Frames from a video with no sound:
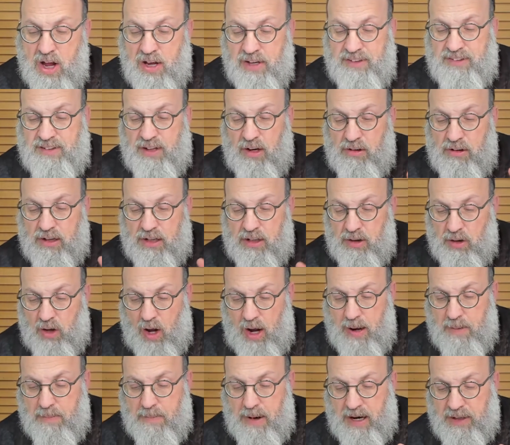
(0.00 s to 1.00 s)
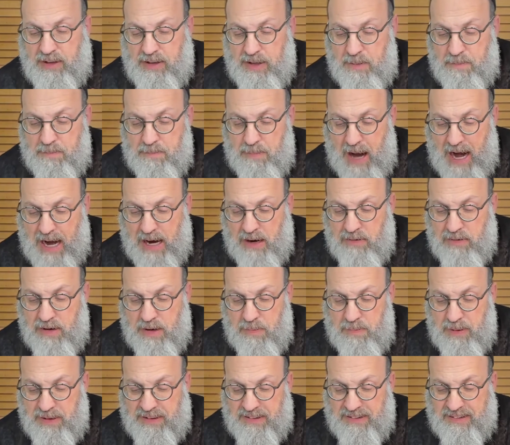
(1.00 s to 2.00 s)
loymar
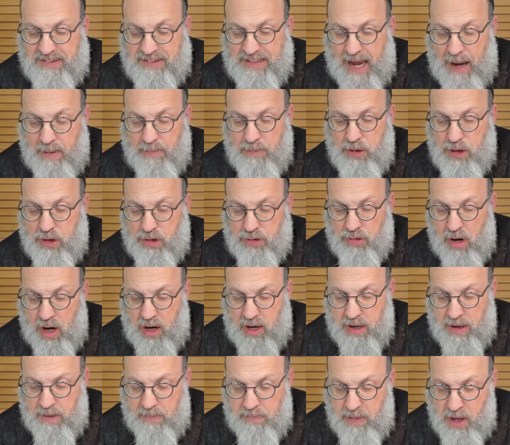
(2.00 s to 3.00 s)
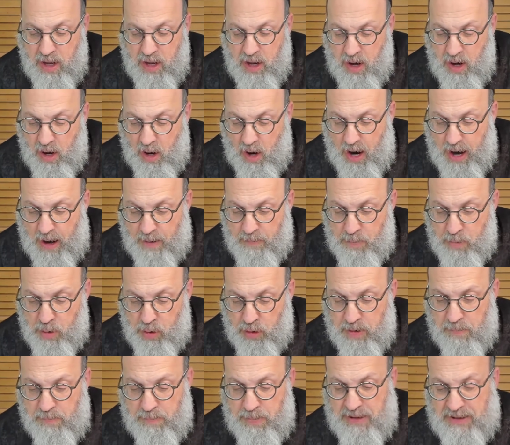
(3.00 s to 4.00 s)
demayri bestam krachim
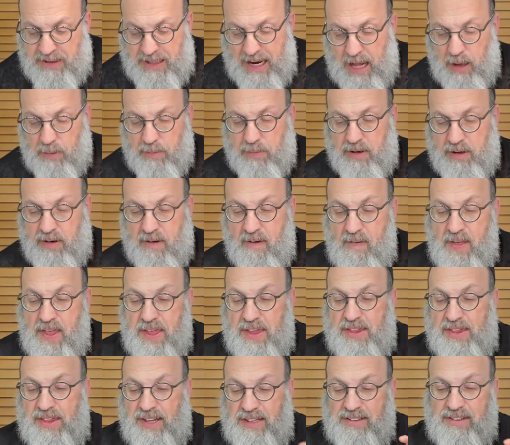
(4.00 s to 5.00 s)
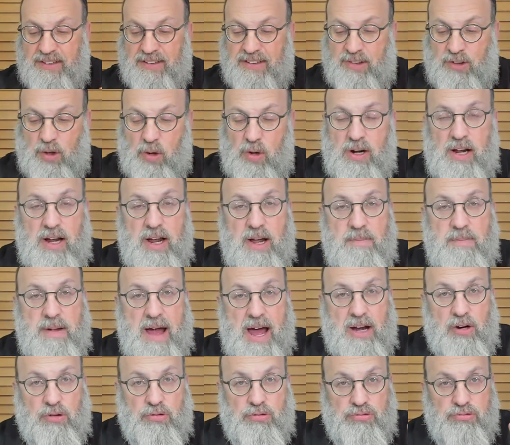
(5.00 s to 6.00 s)
ha'amurim This is talking
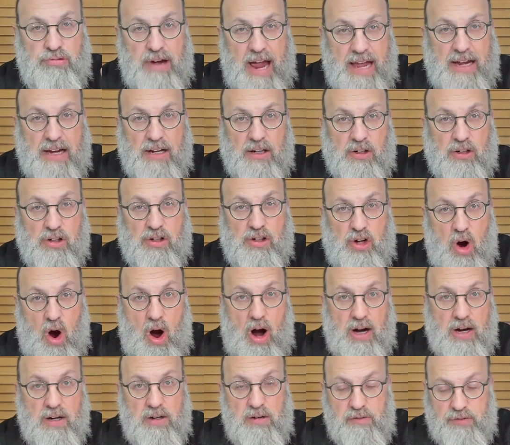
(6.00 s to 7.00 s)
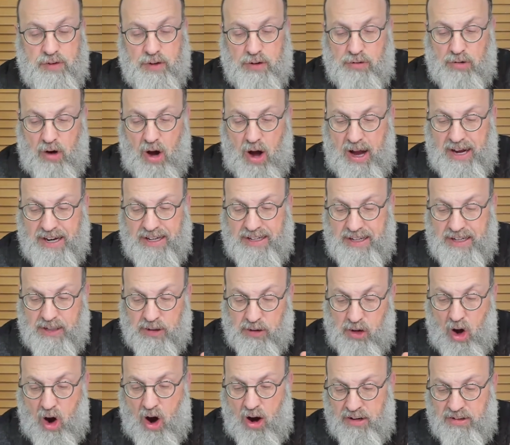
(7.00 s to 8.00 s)
about a regular garden variety
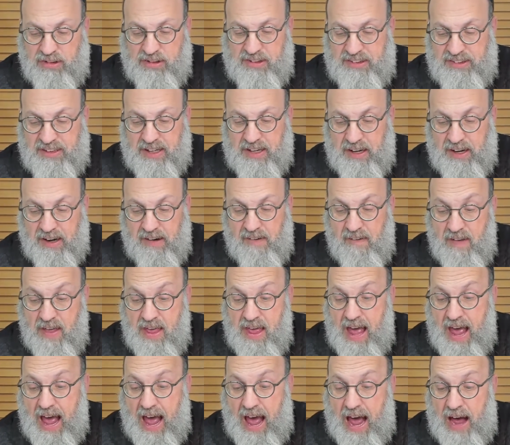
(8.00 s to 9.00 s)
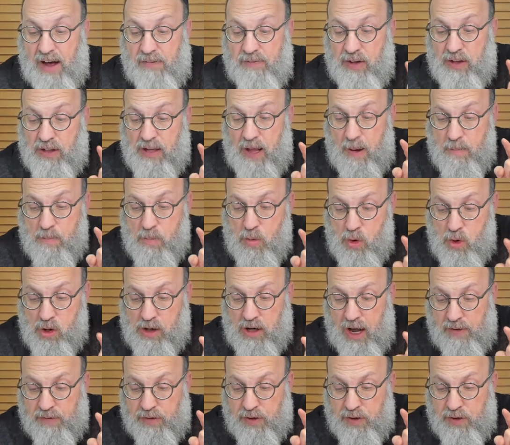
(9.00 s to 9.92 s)
large city. Aval hamukav